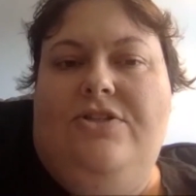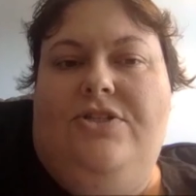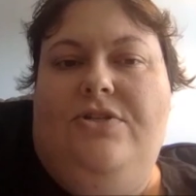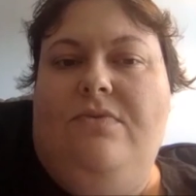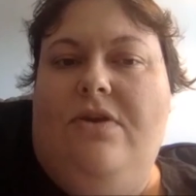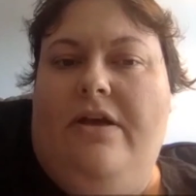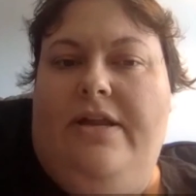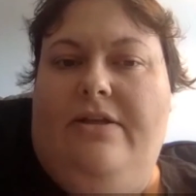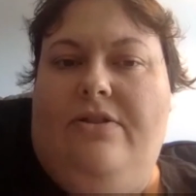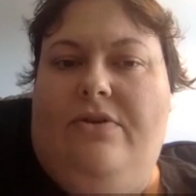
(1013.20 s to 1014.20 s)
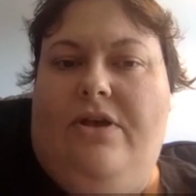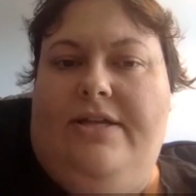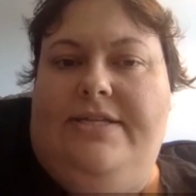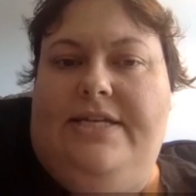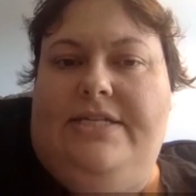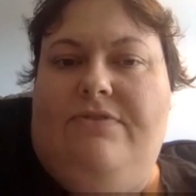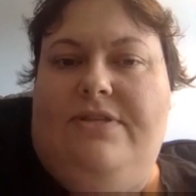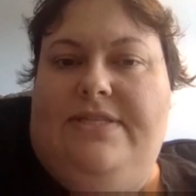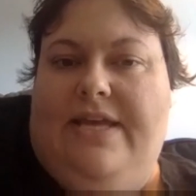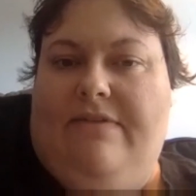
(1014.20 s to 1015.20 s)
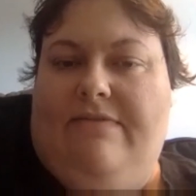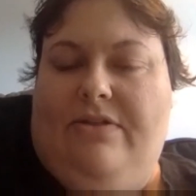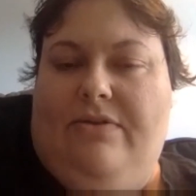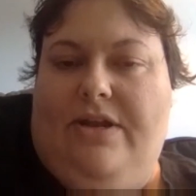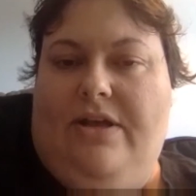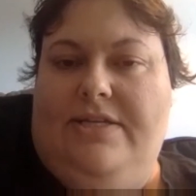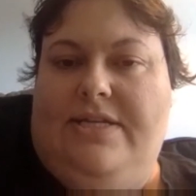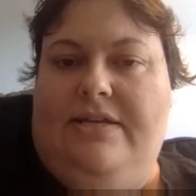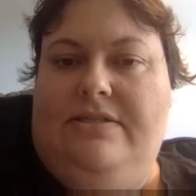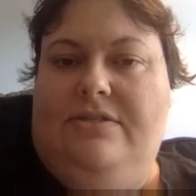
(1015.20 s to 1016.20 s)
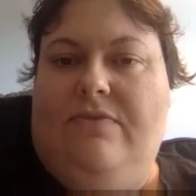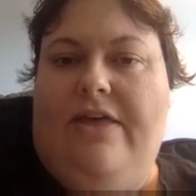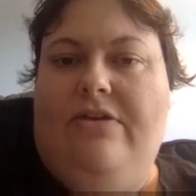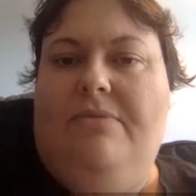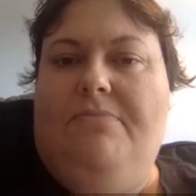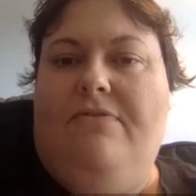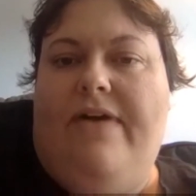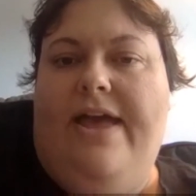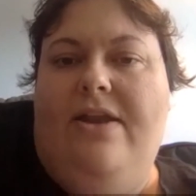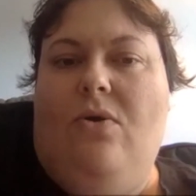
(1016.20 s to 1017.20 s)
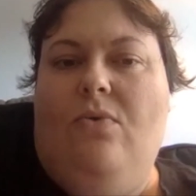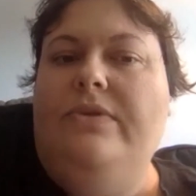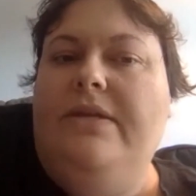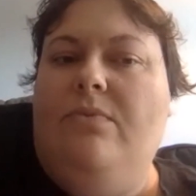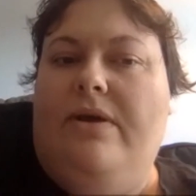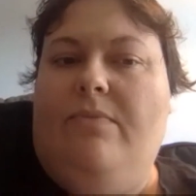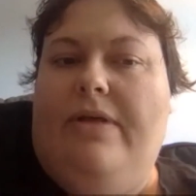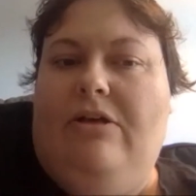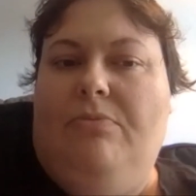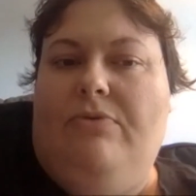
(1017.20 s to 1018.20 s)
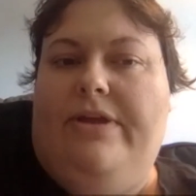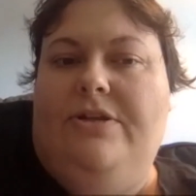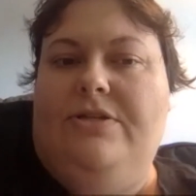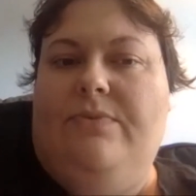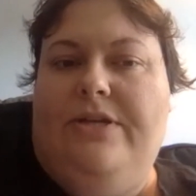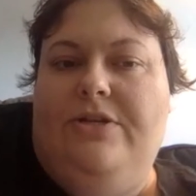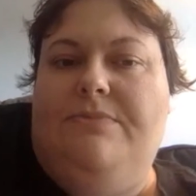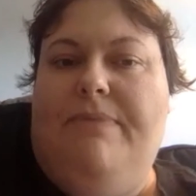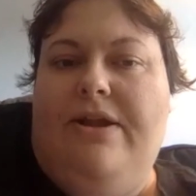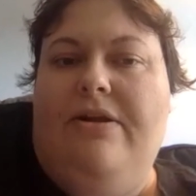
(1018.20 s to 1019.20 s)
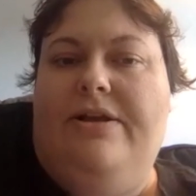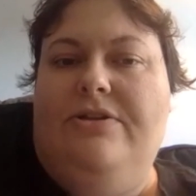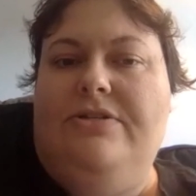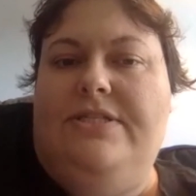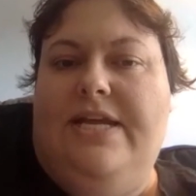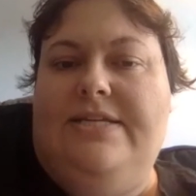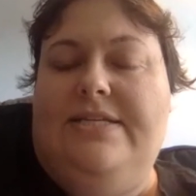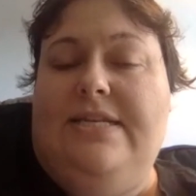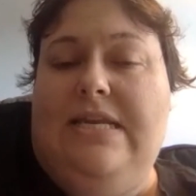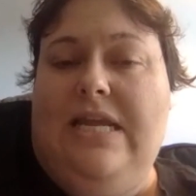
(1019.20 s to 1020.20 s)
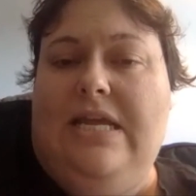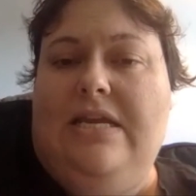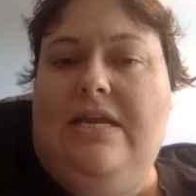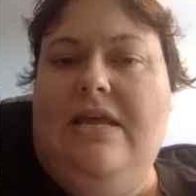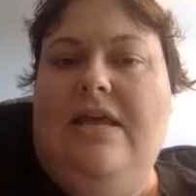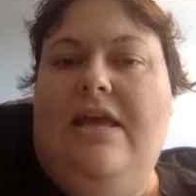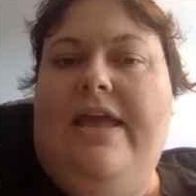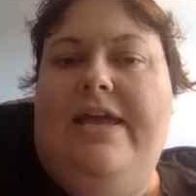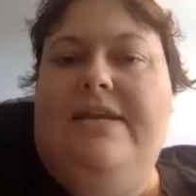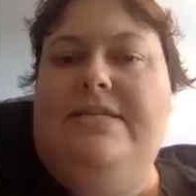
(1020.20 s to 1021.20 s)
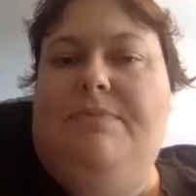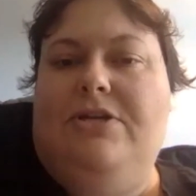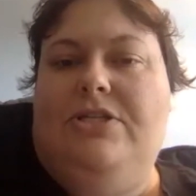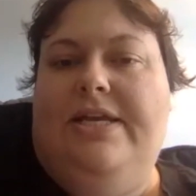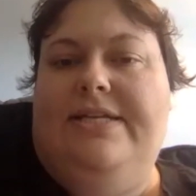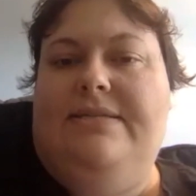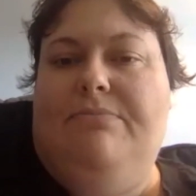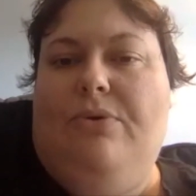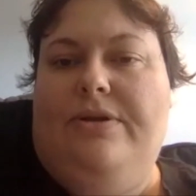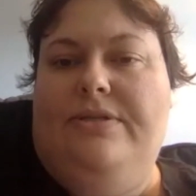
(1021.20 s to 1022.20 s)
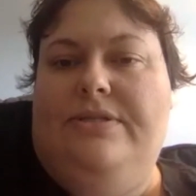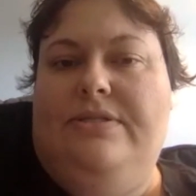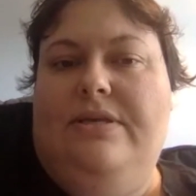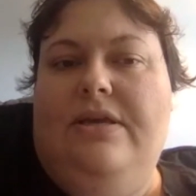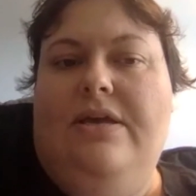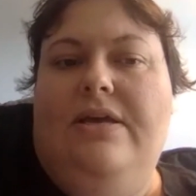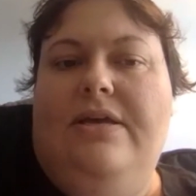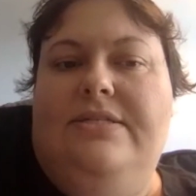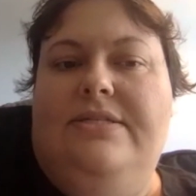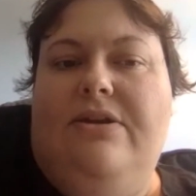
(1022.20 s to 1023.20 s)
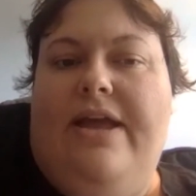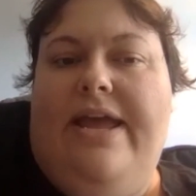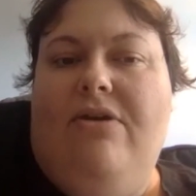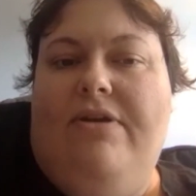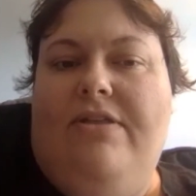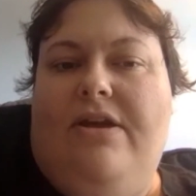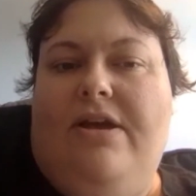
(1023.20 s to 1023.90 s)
Do not include context for the sake of including context. Rather, provide only what will help readers better understand the need and especially its importance. Consider anchoring the